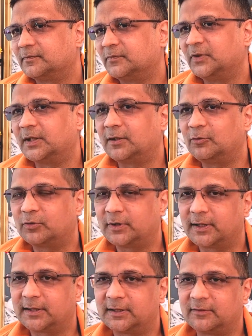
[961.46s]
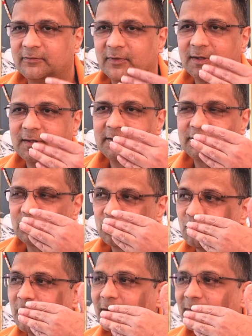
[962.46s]
We are looking at the world
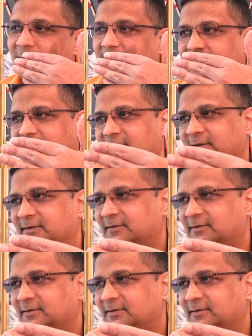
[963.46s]
through our minds.